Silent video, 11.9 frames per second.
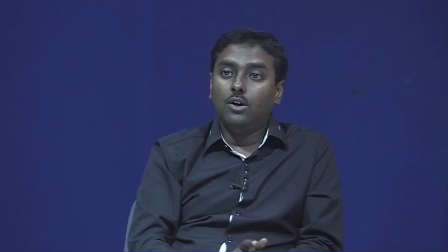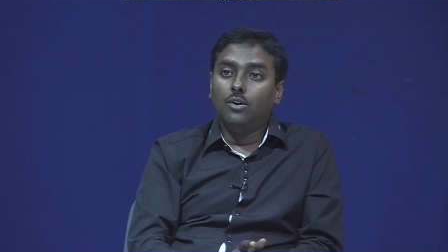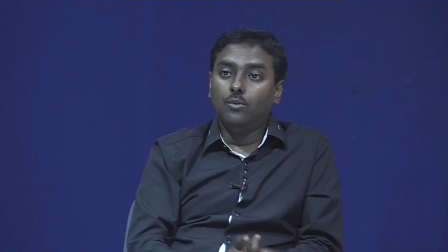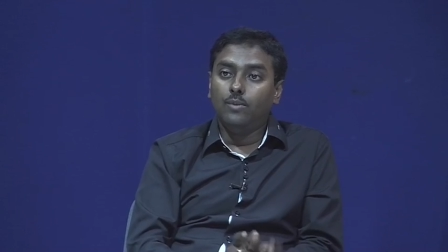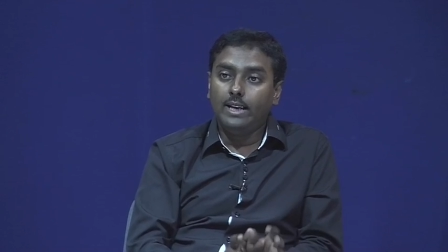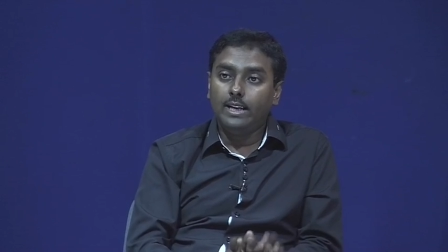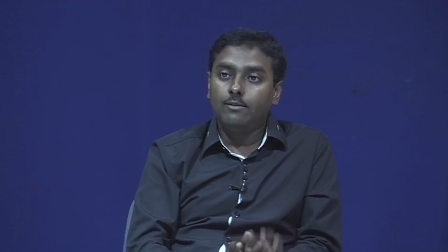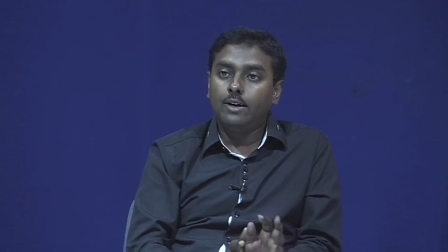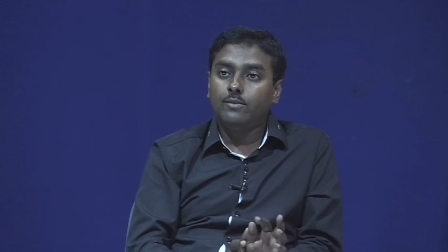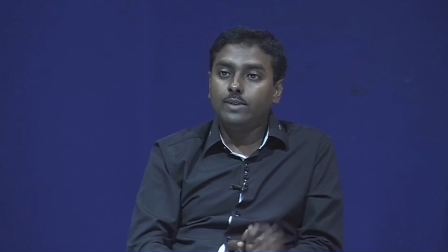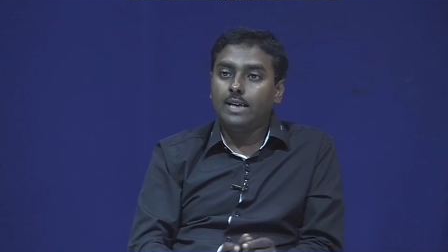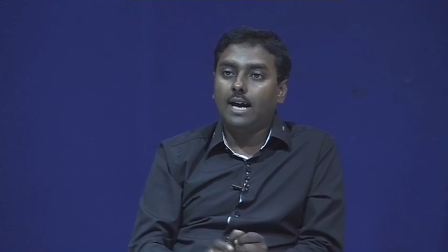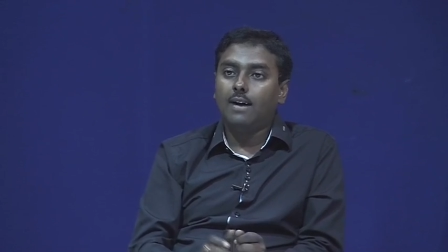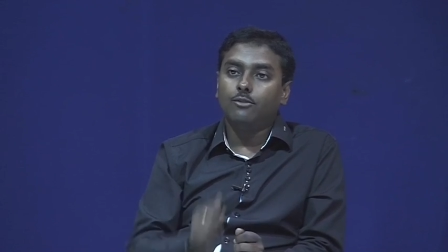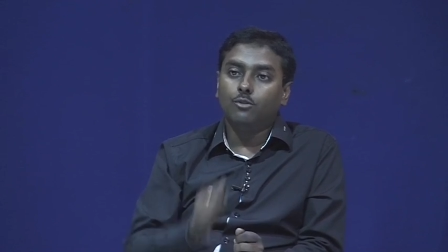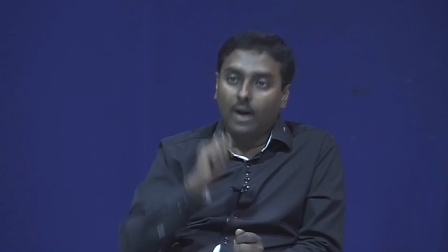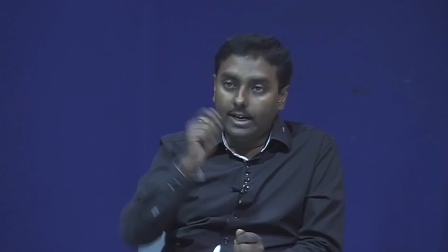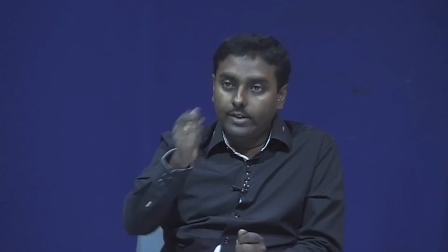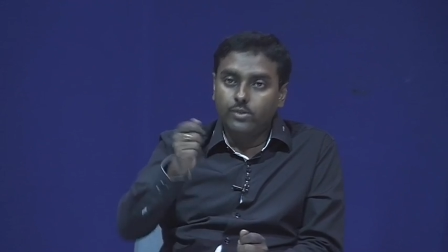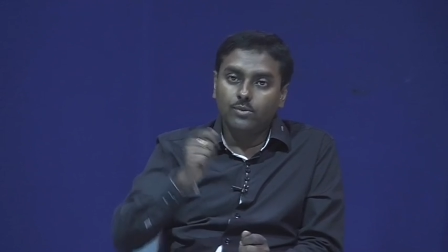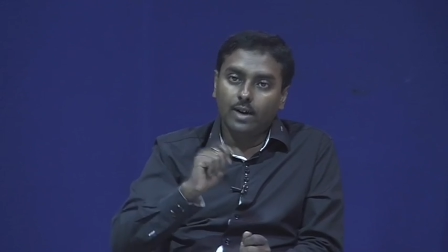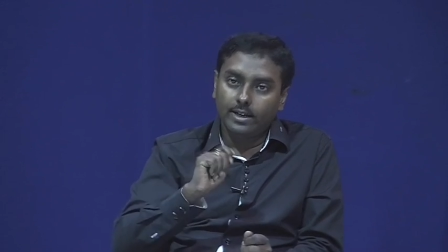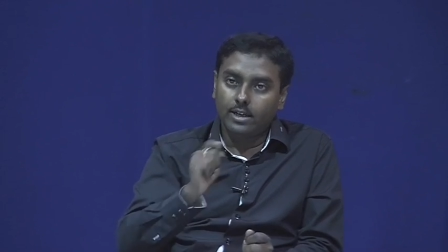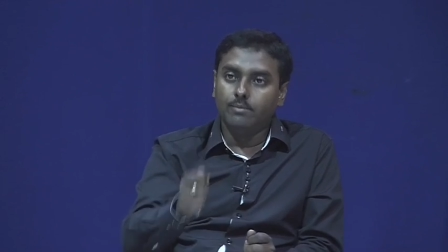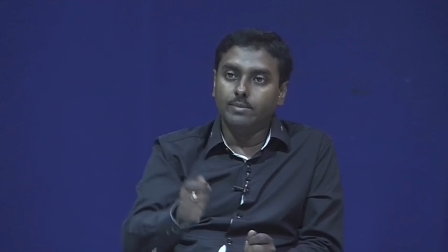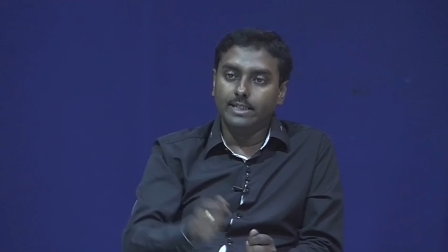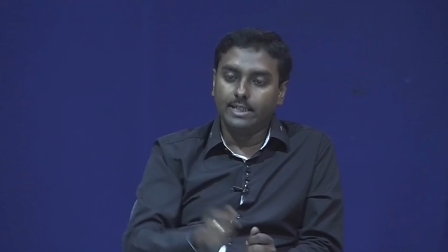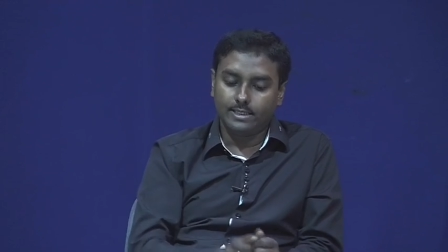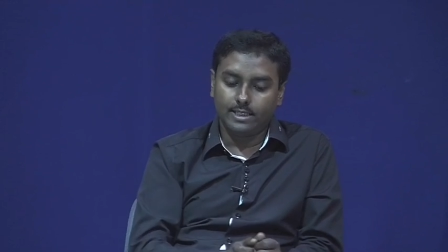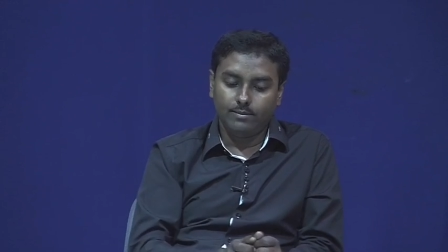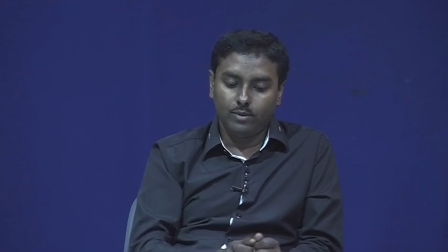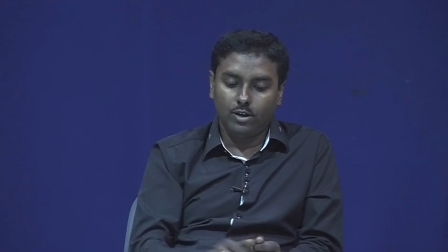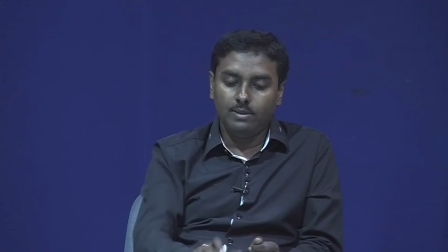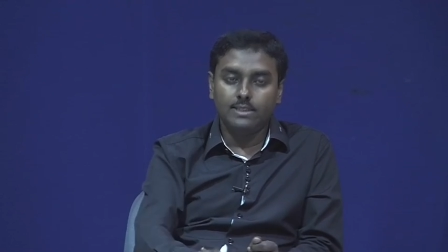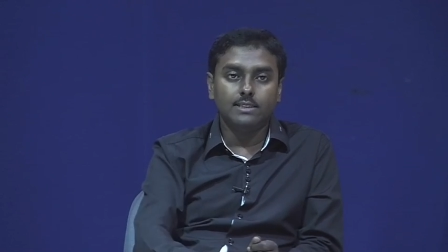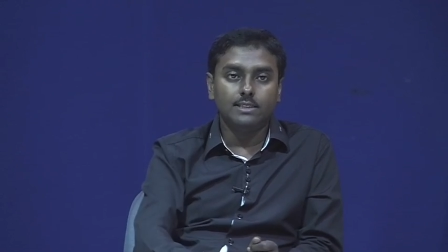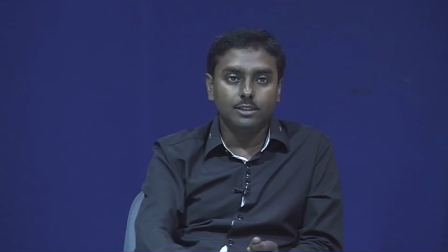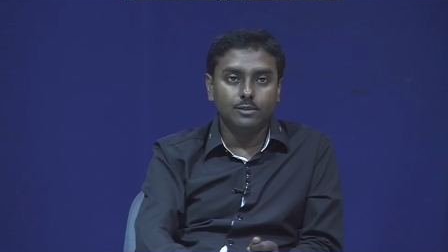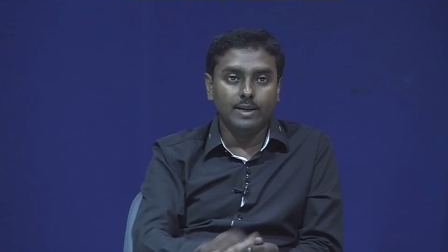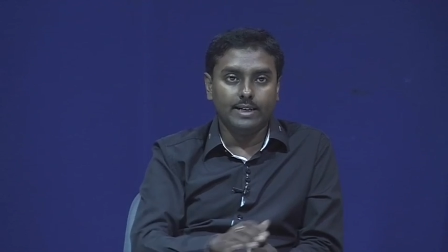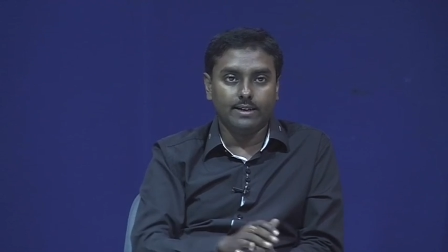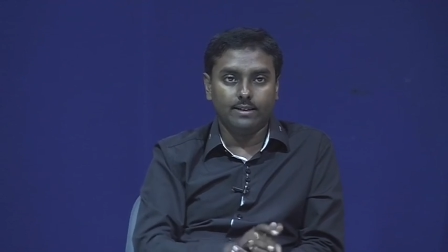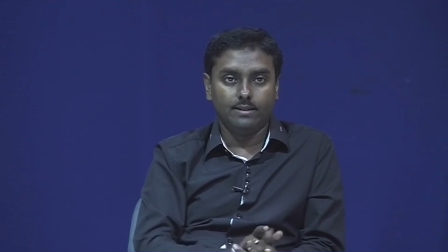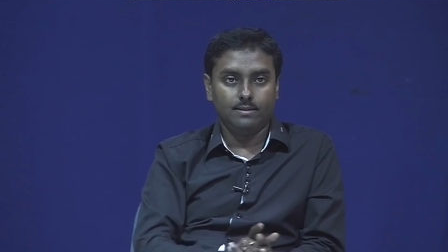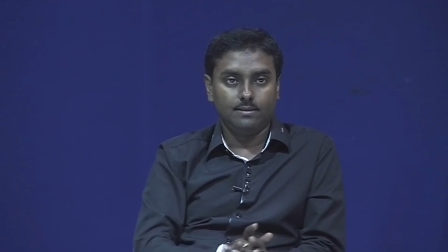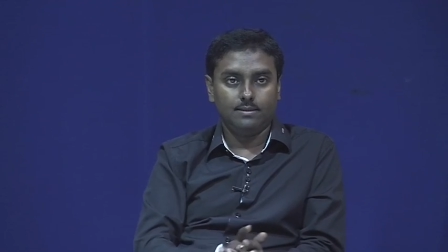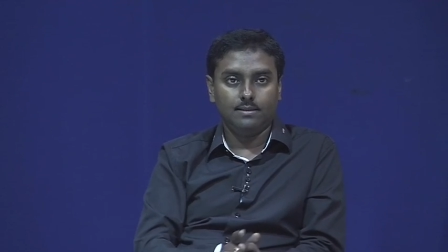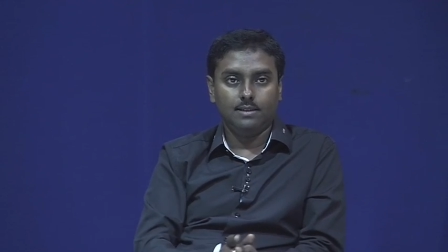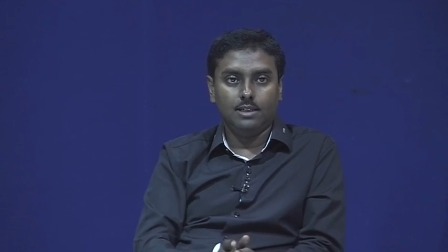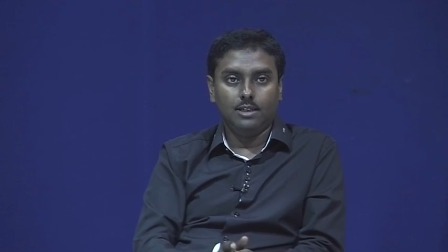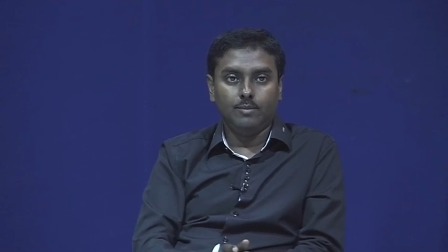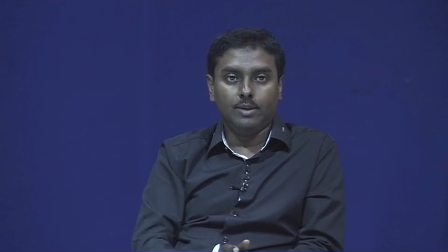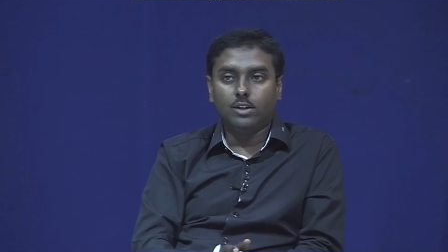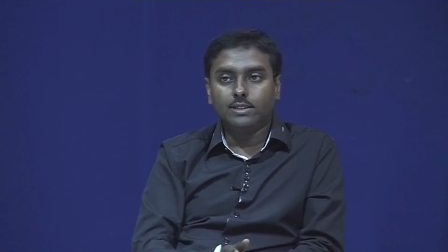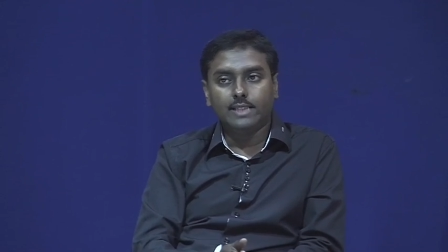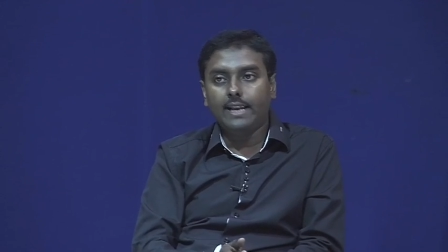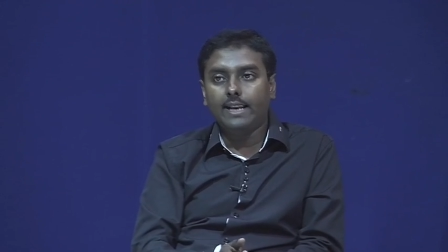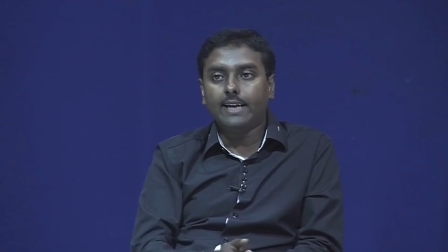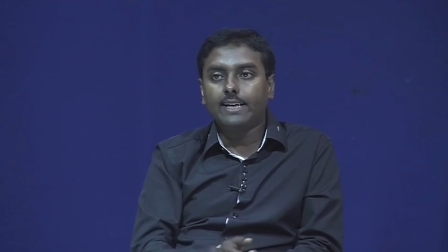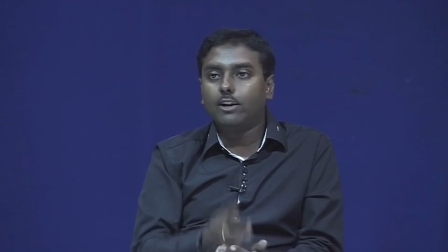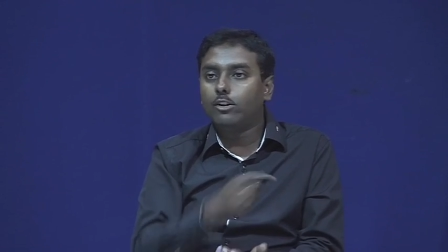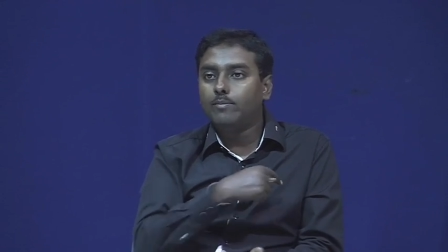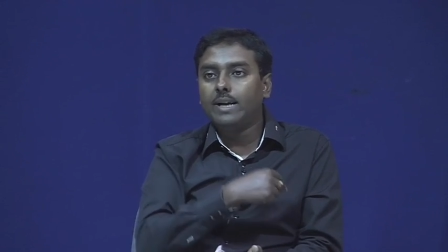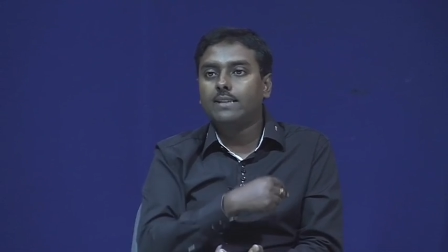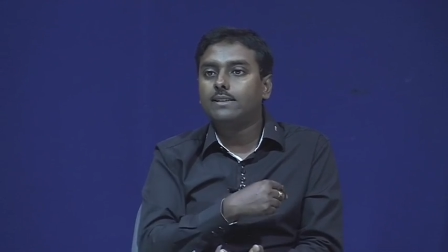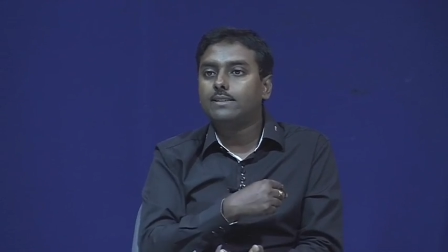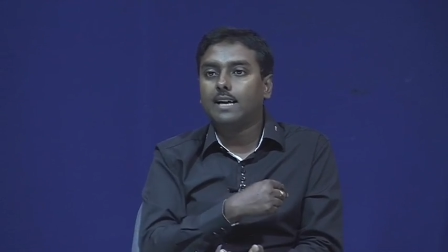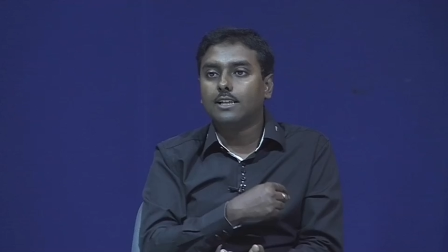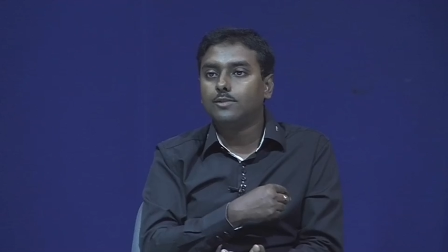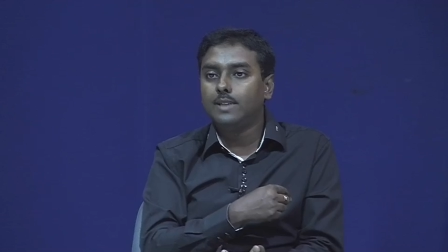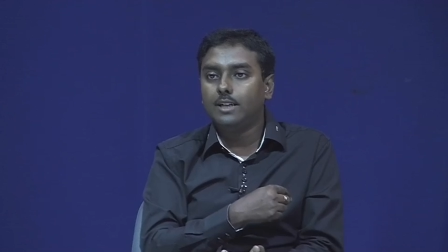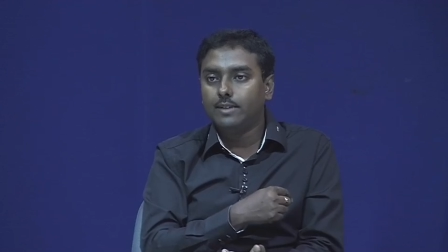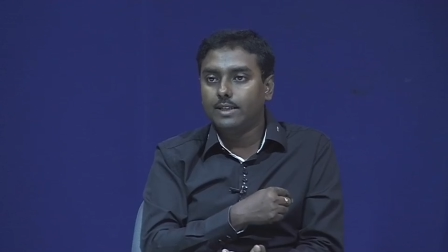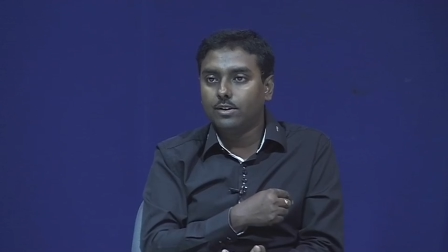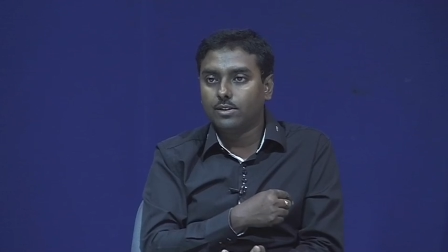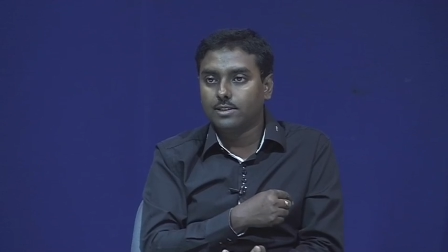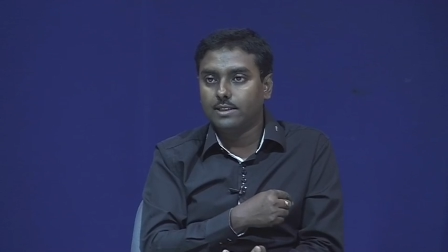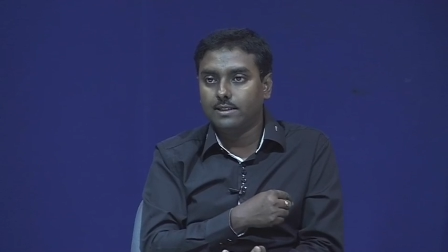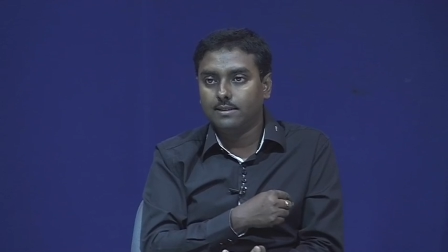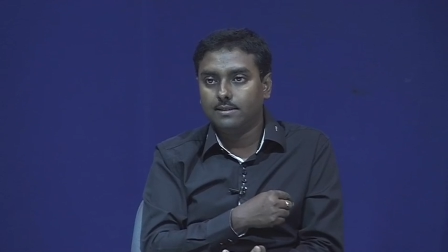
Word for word: Whenever we have one to one communication probably this is better because then I cannot make the transmitter very costly